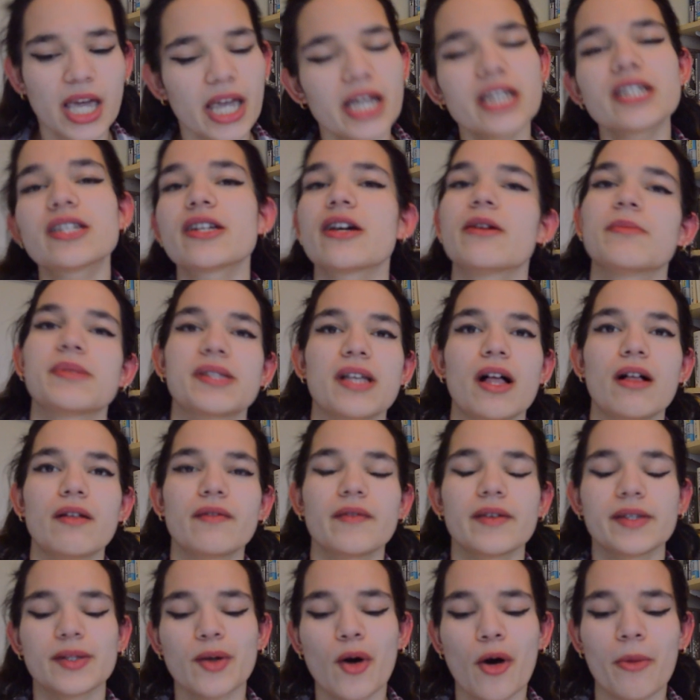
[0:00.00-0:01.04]
into
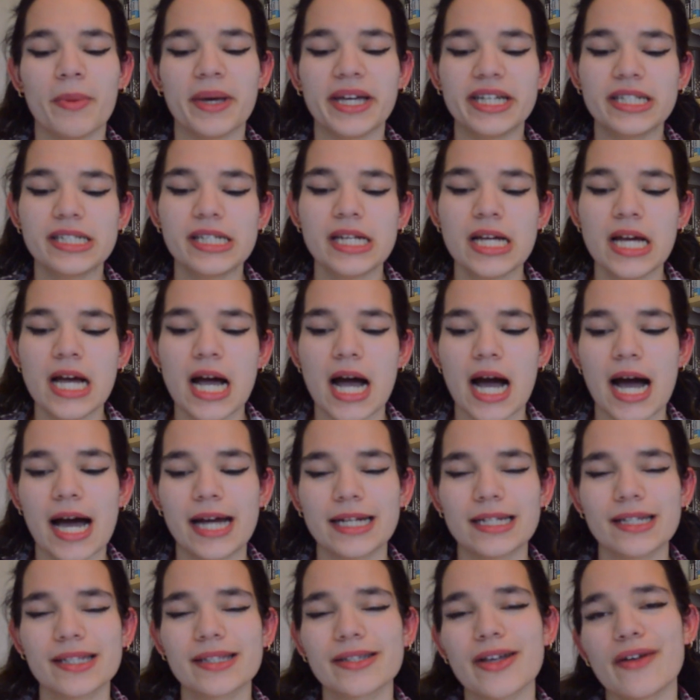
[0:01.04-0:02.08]
himself as a hobbit
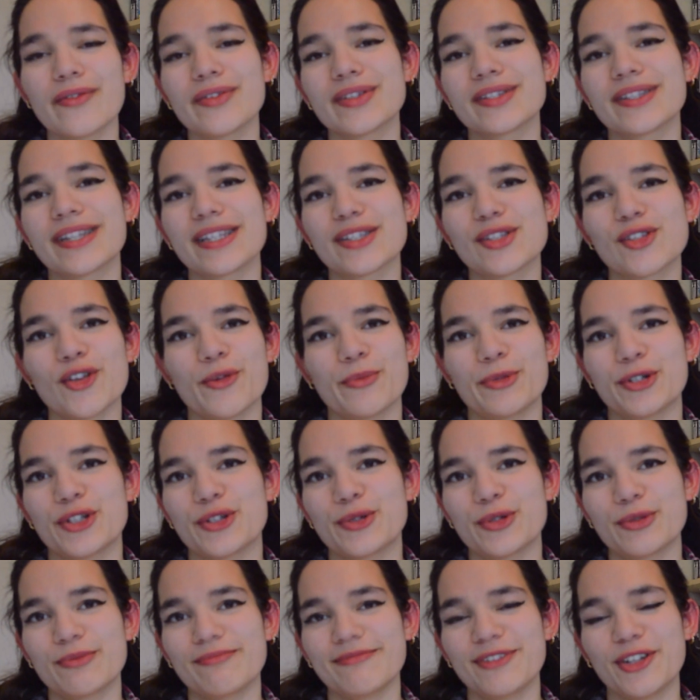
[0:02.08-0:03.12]
and discovers there's so
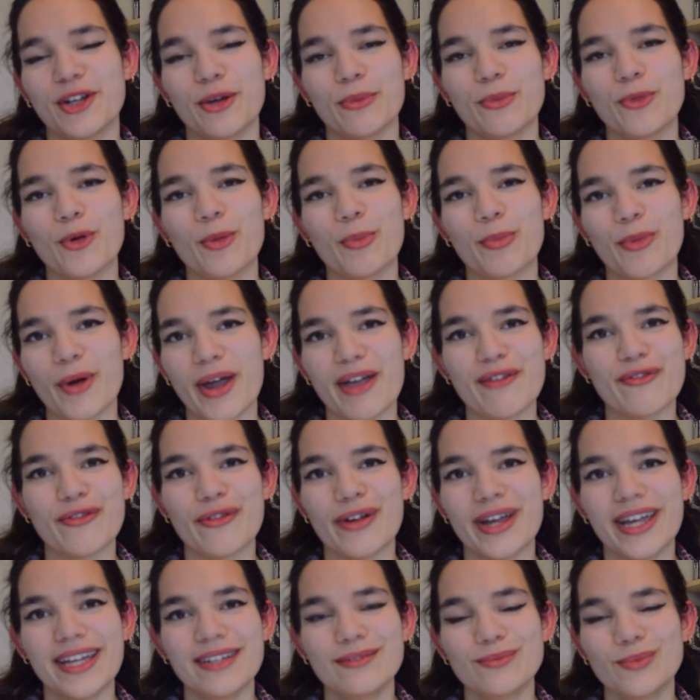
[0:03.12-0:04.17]
much, you know, more
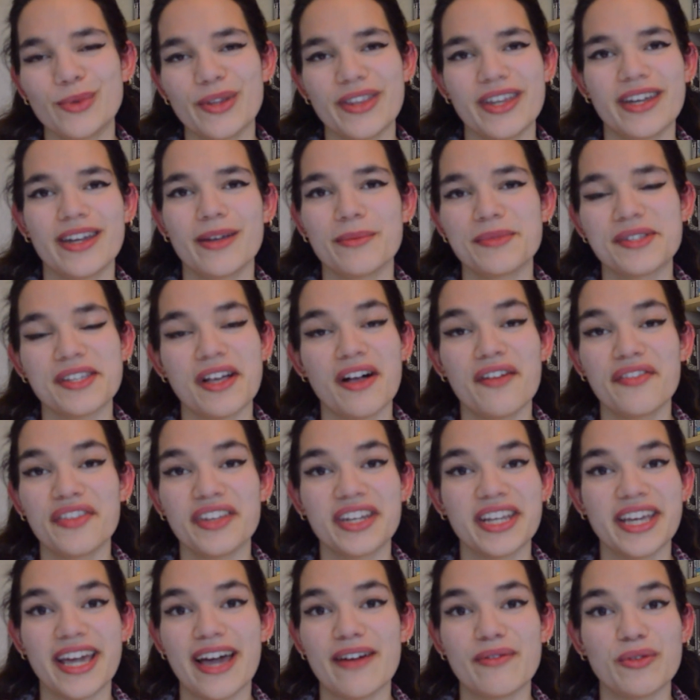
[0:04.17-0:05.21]
bravery within himself
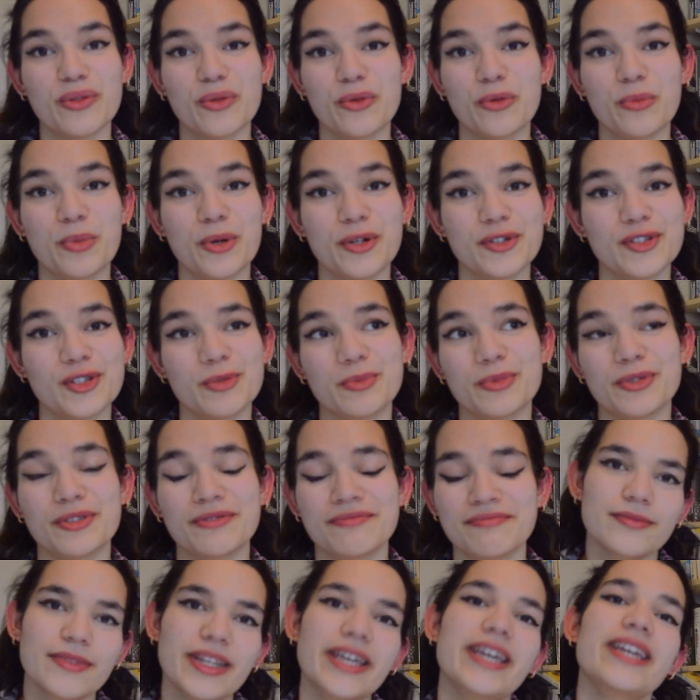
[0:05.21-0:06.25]
than he ever thought
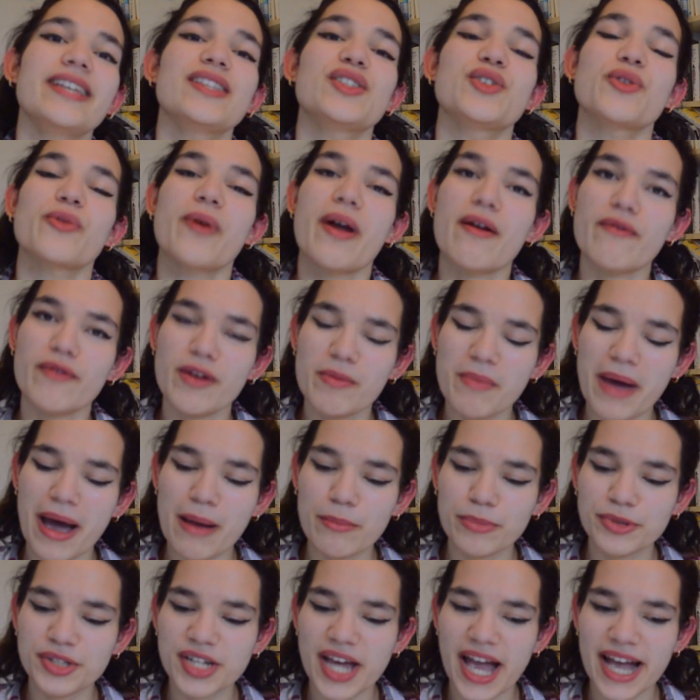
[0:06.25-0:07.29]
possible. He's your
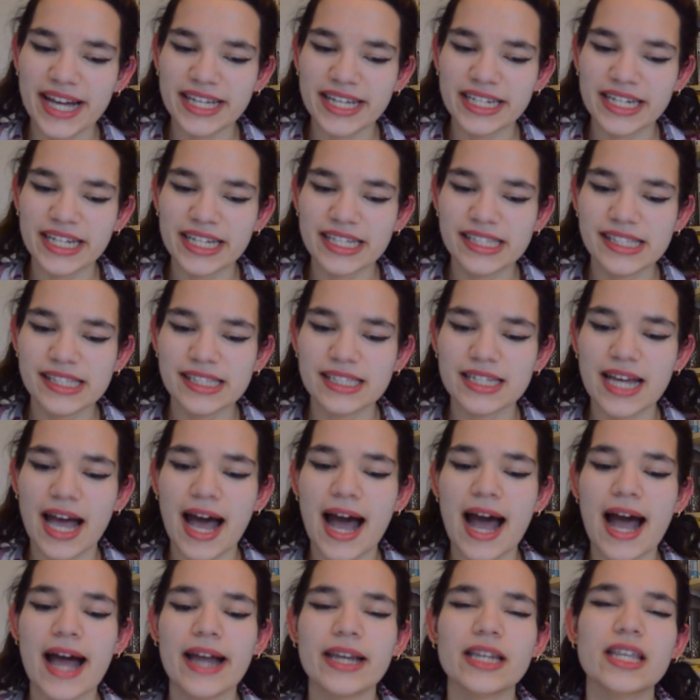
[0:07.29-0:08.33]
everyman protagonist
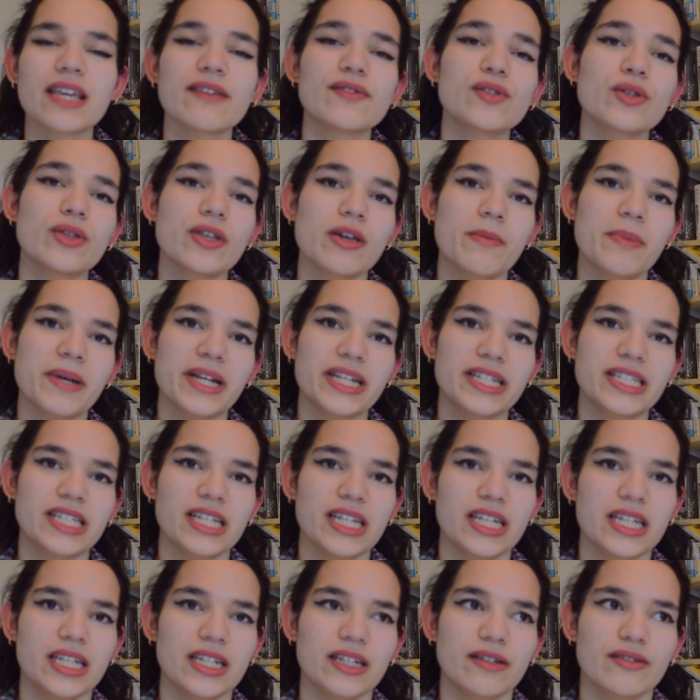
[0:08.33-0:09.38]
and gives you the
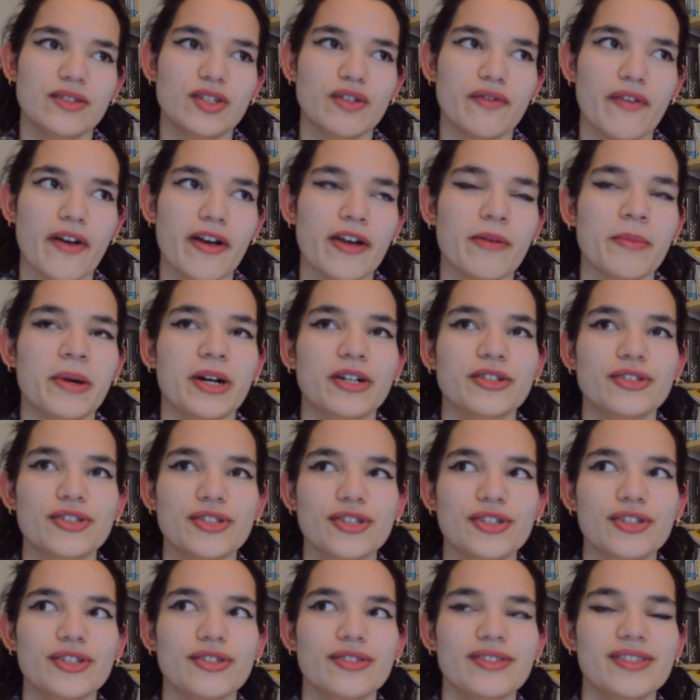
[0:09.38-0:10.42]
ability to very
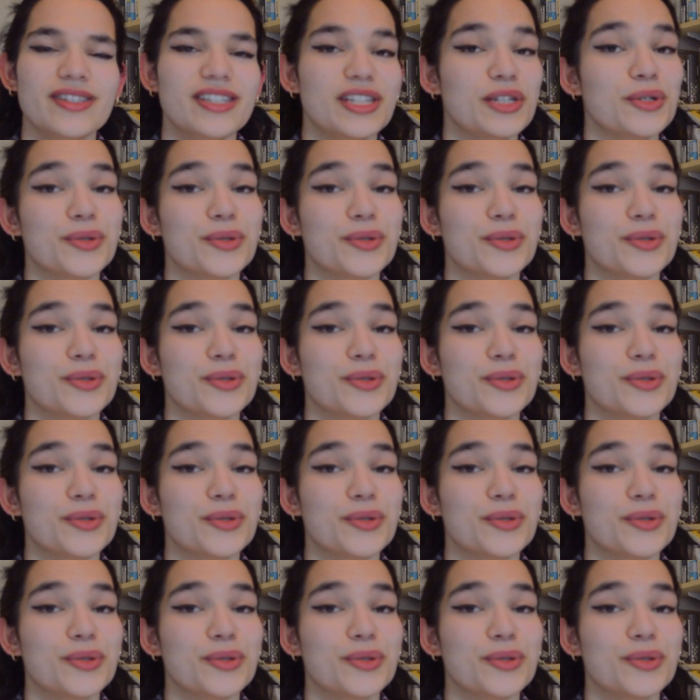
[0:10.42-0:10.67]
much see